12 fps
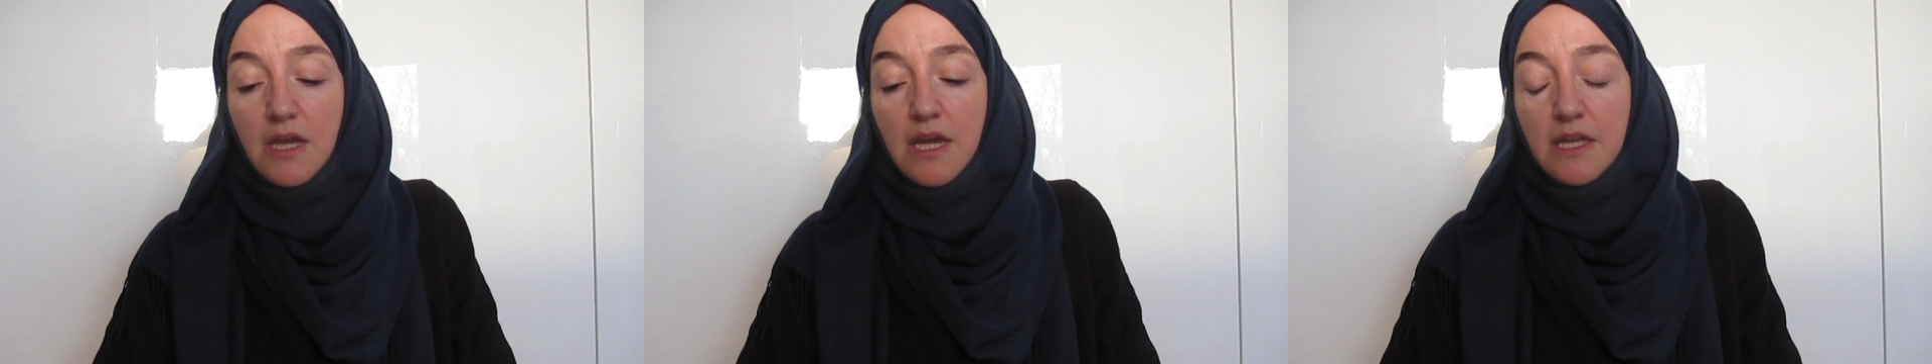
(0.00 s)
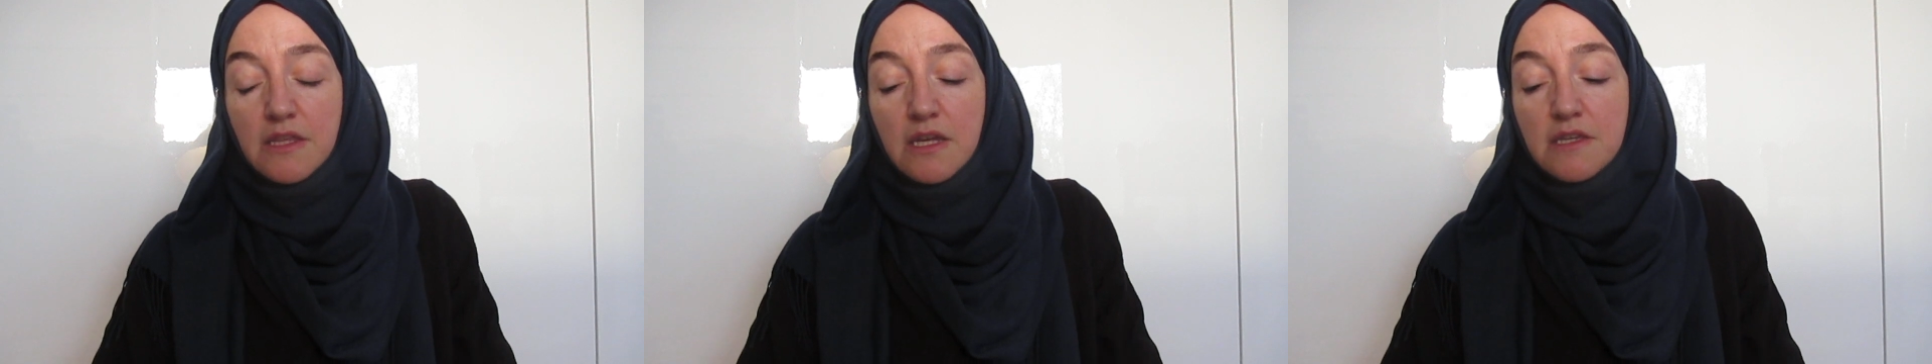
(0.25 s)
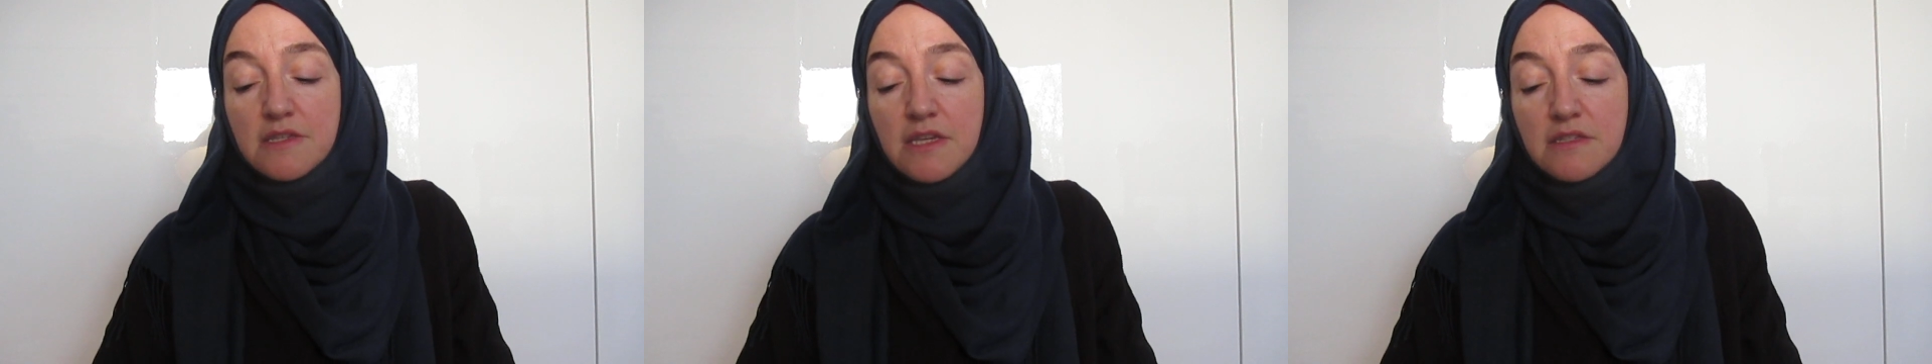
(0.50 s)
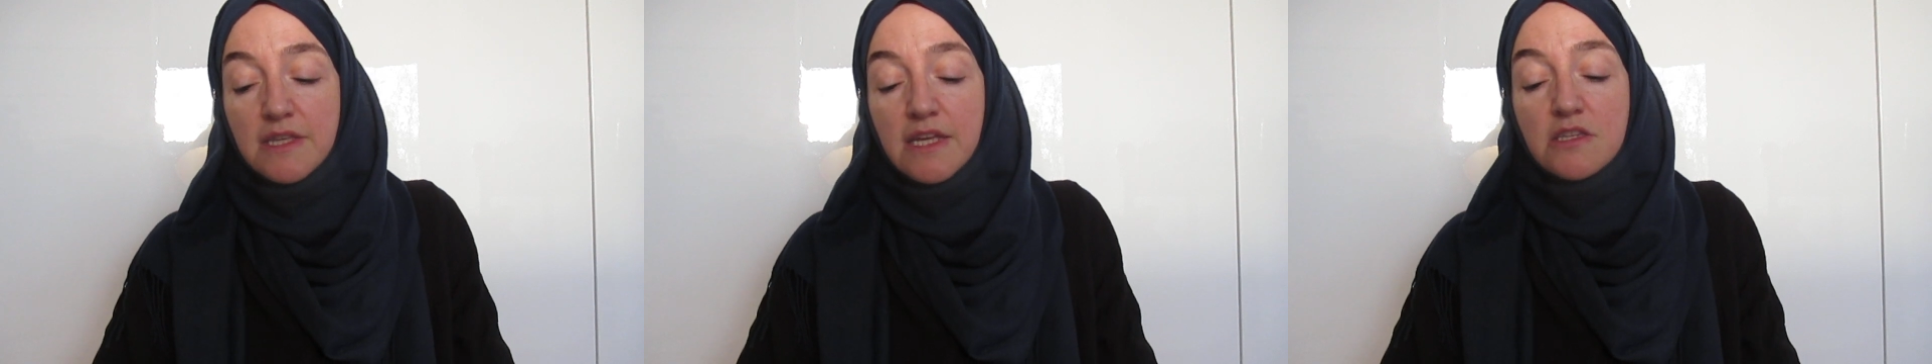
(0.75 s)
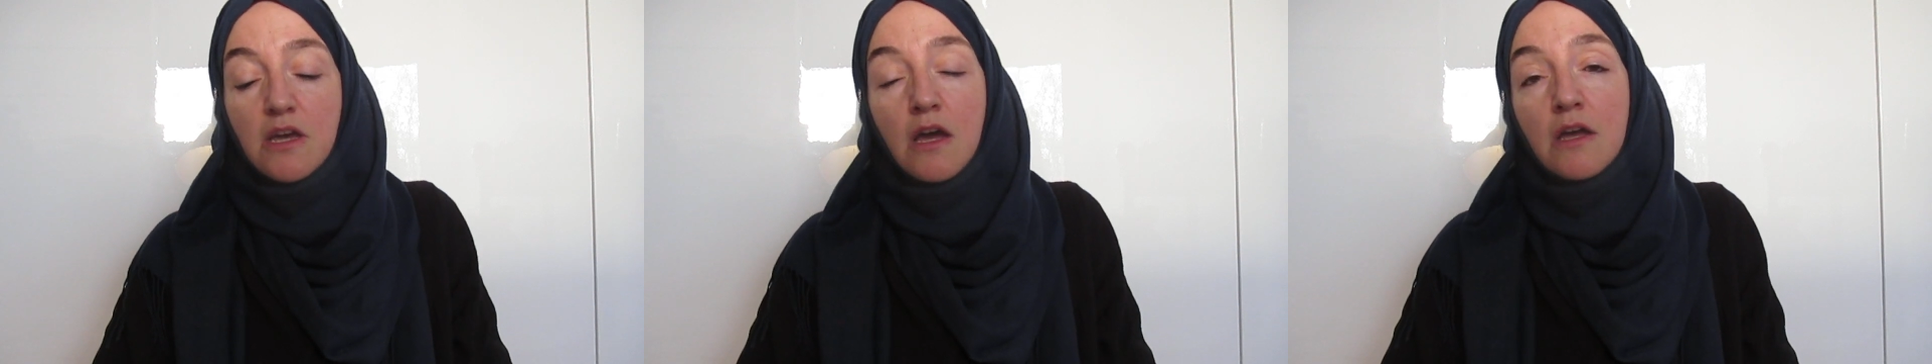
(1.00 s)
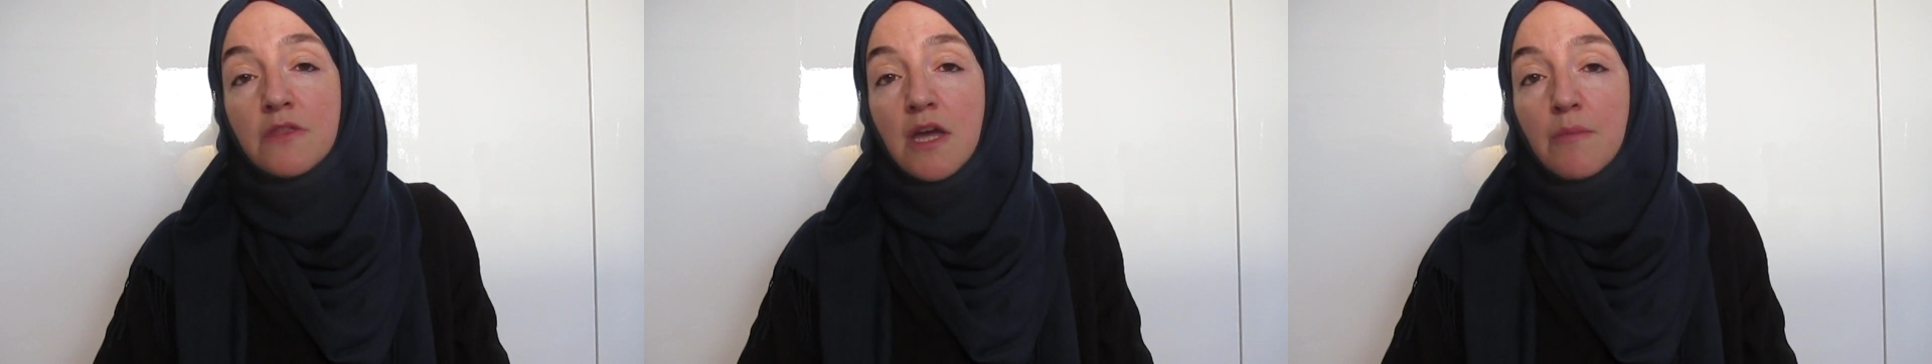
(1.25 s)
And then he says they
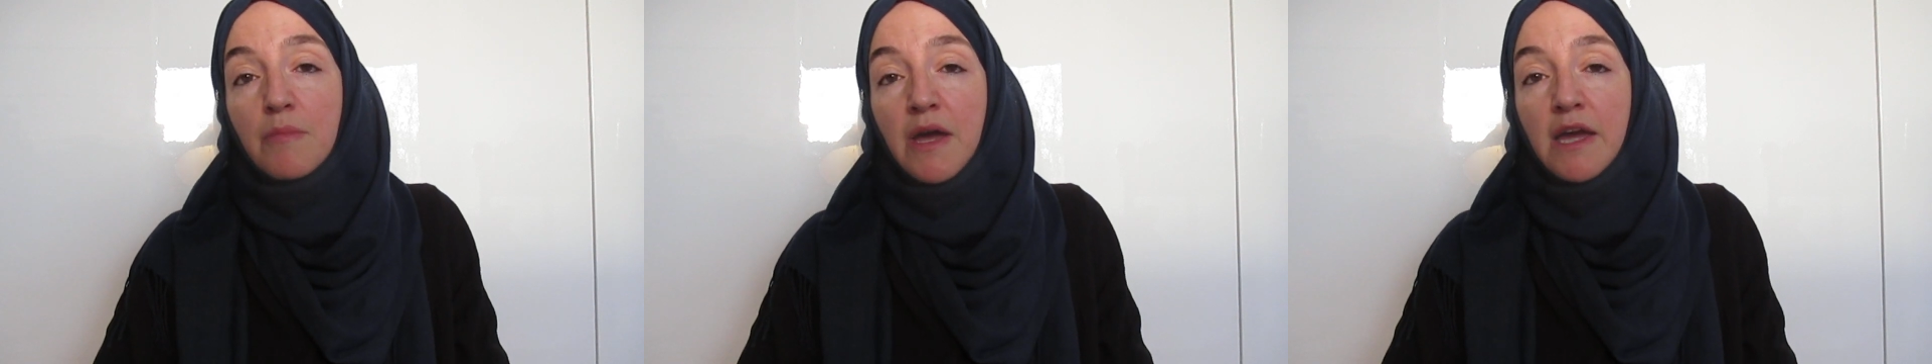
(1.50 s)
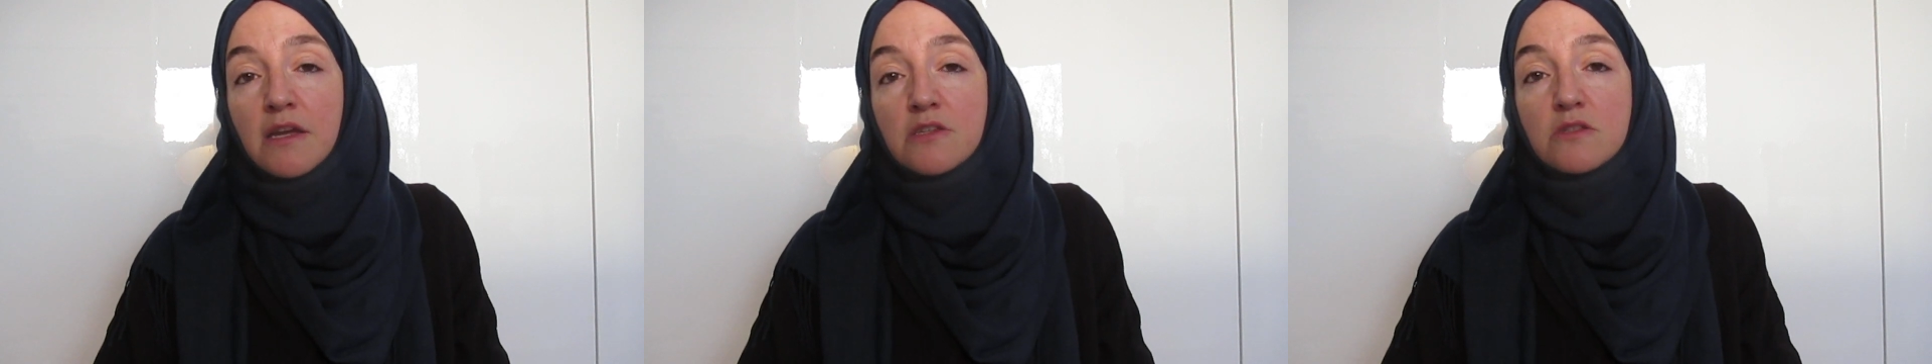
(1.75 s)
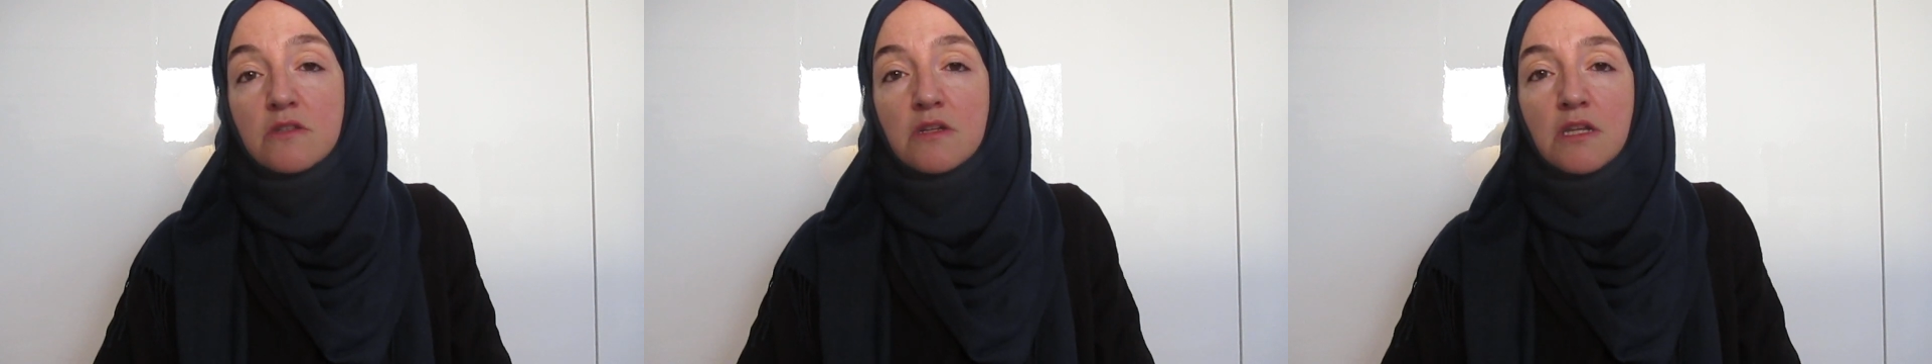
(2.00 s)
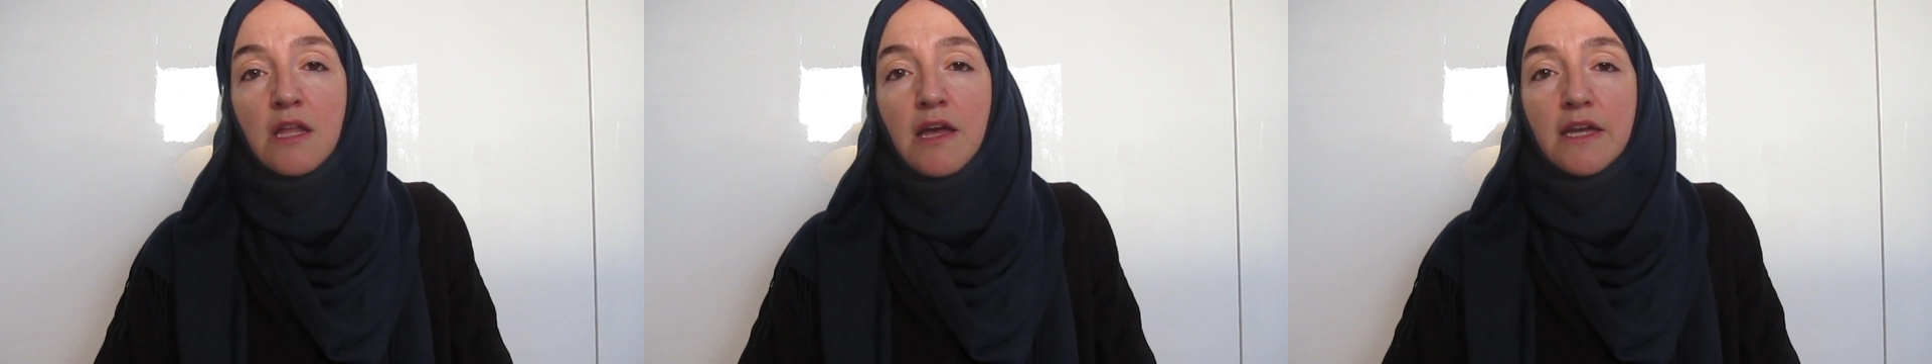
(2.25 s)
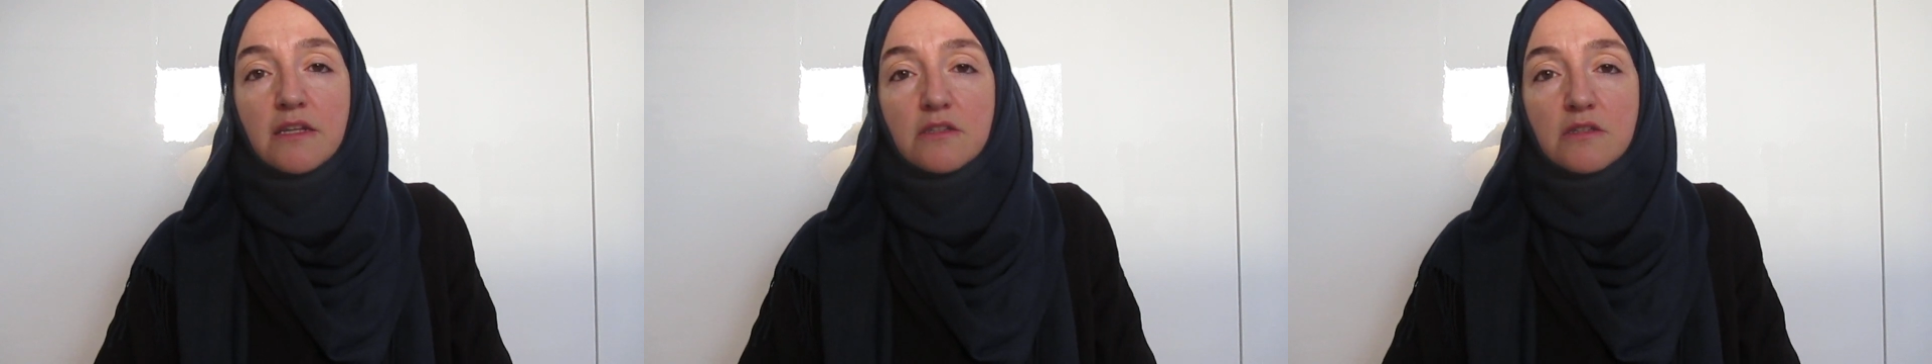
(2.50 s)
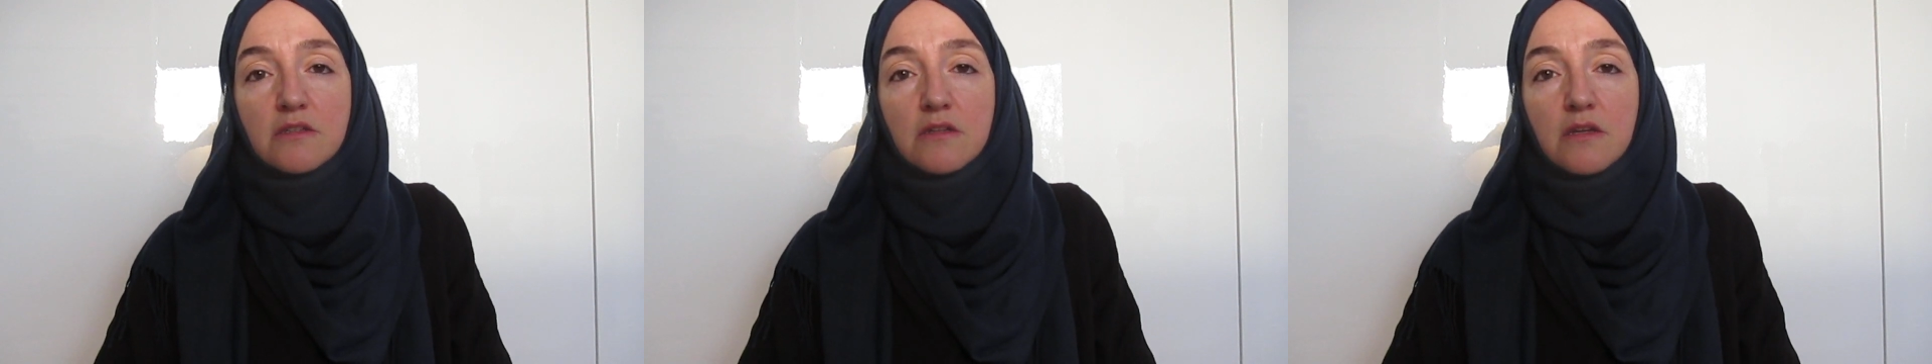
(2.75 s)
turn their backs to the light.